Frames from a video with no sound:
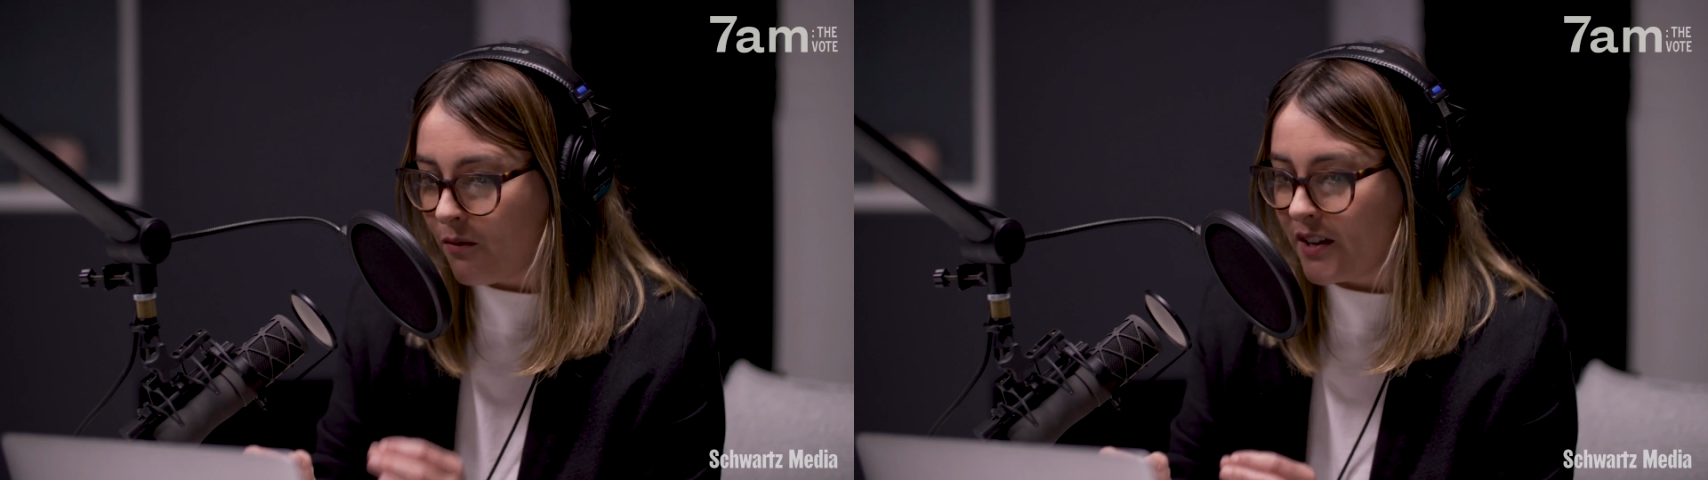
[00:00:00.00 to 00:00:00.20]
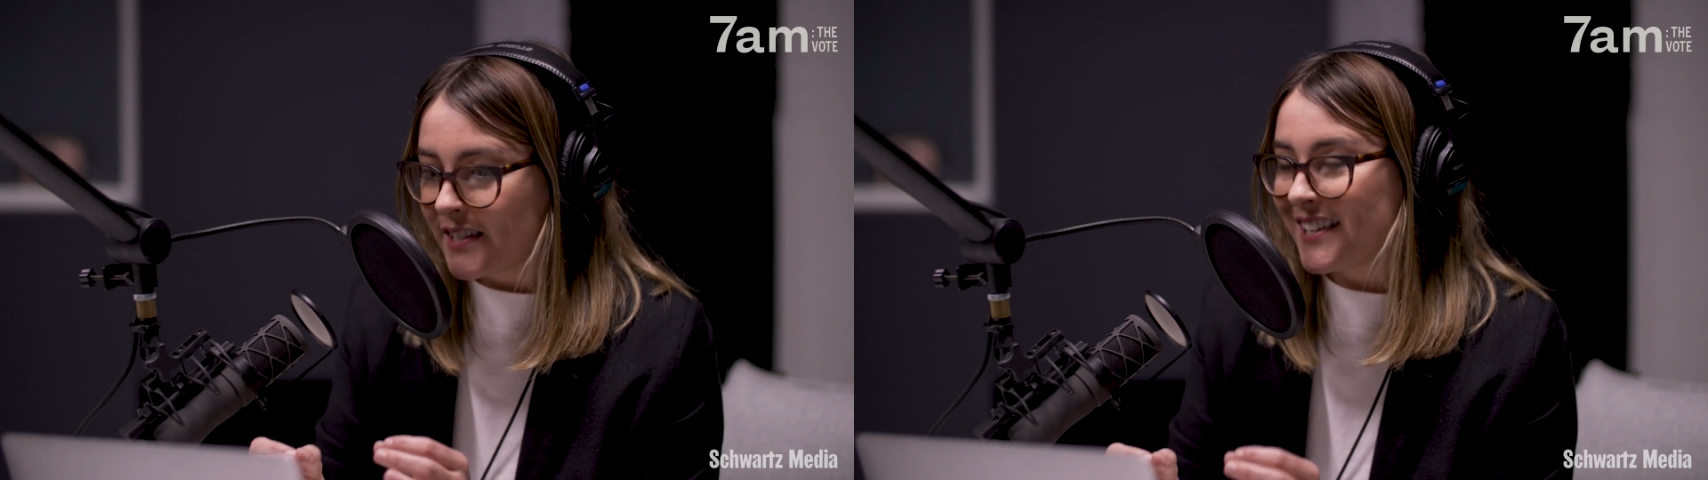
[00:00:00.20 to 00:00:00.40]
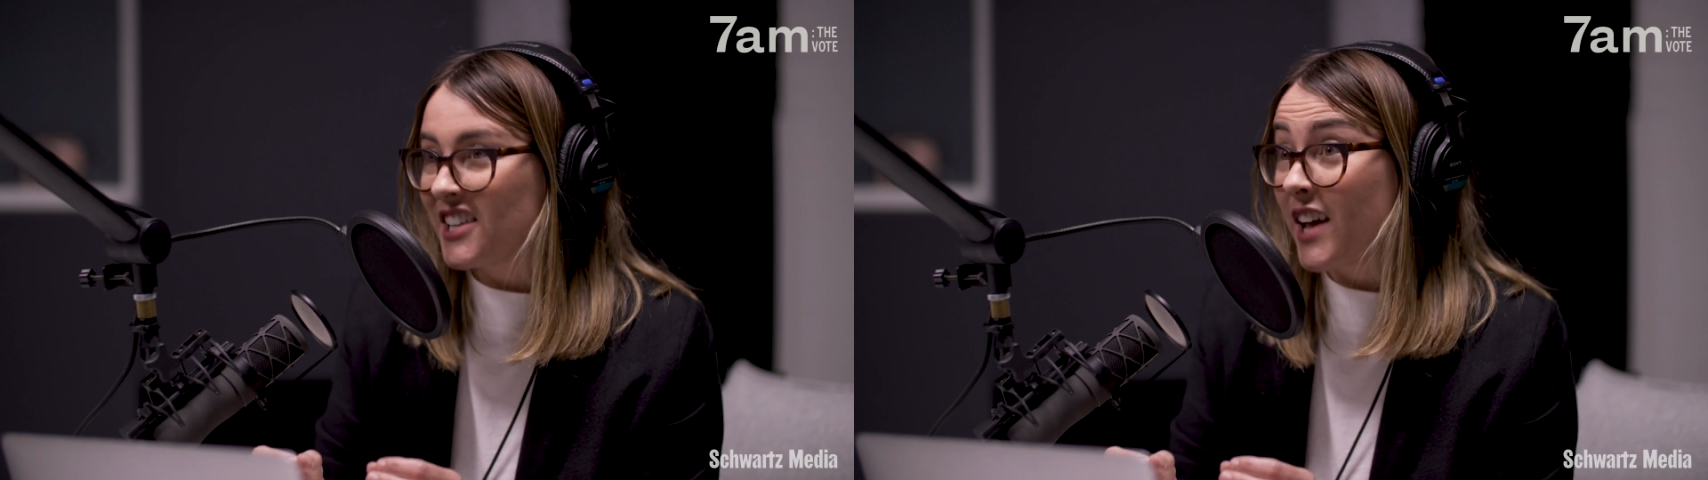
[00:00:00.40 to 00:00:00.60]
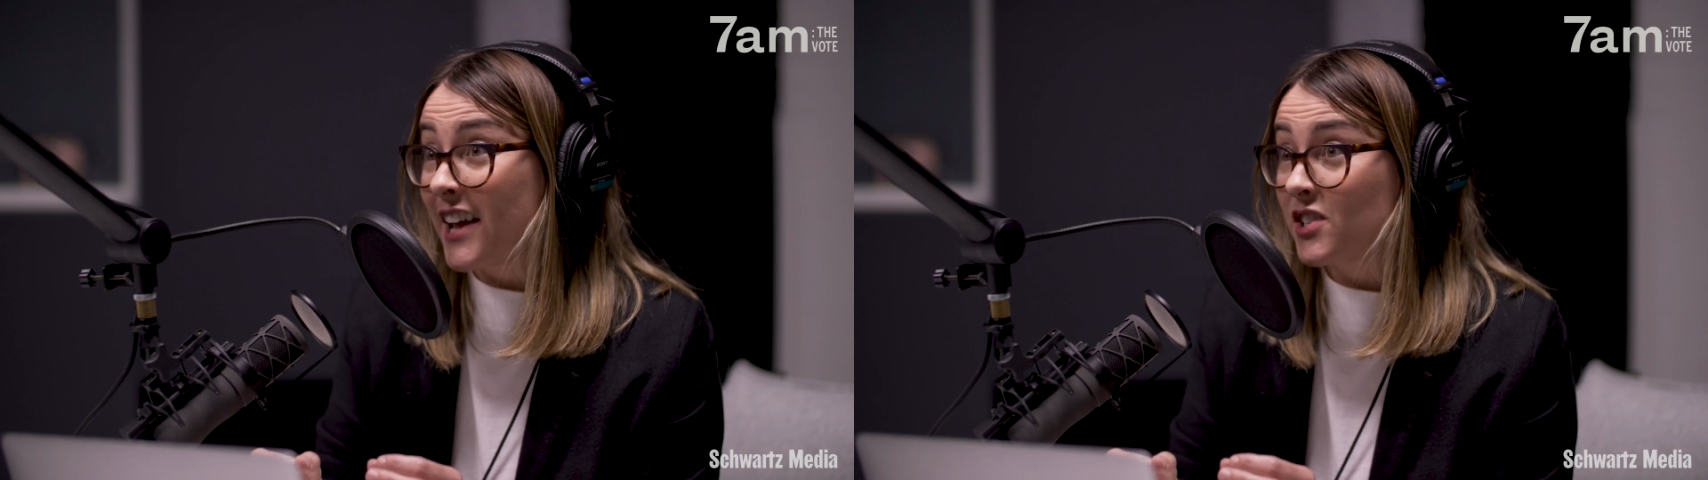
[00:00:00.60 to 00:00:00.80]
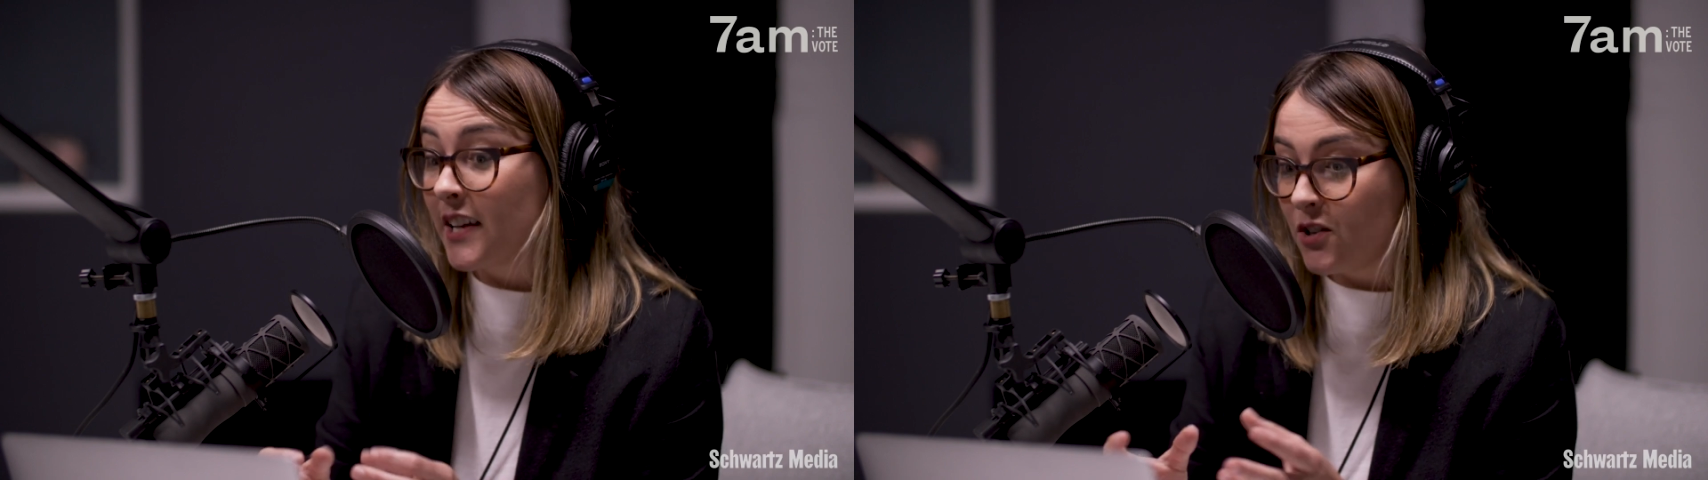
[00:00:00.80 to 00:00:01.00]
obviously
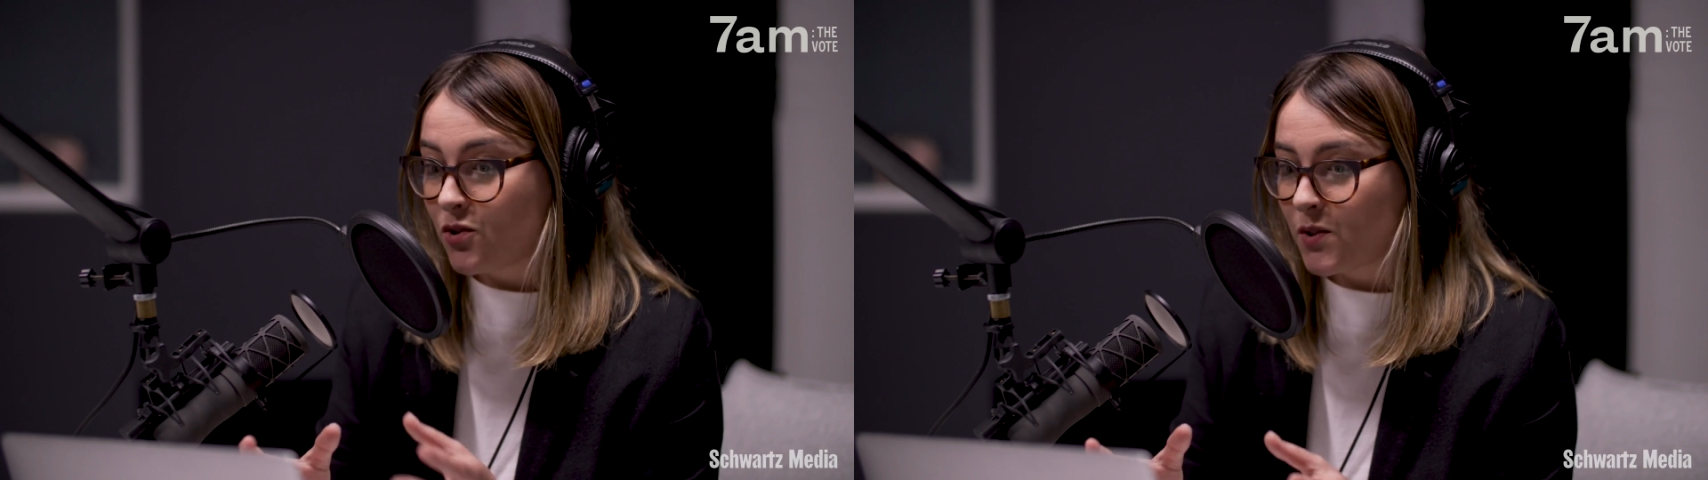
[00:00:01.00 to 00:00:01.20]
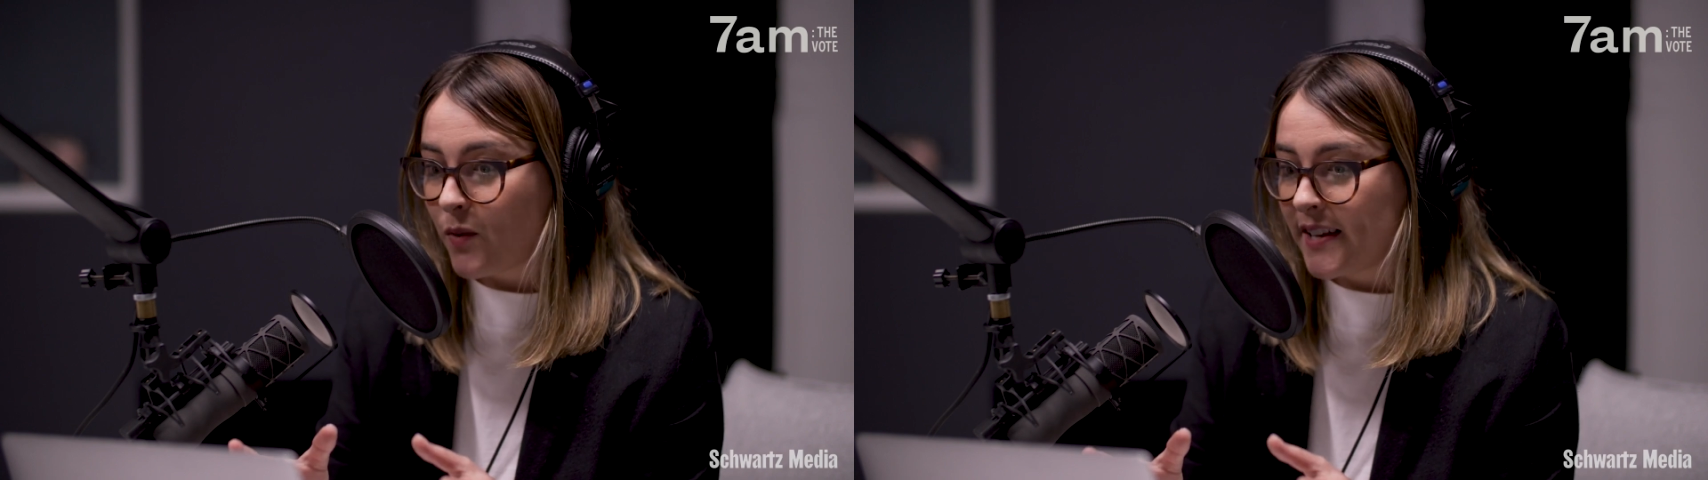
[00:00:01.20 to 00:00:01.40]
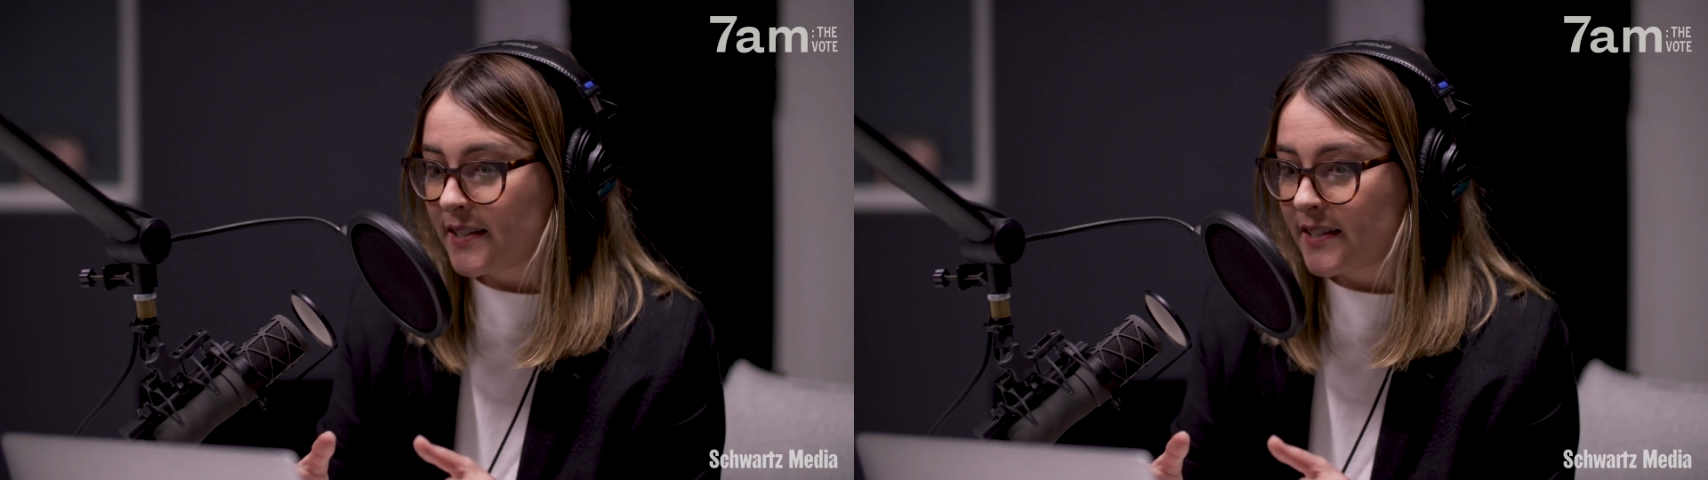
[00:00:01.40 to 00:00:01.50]
changing. Interest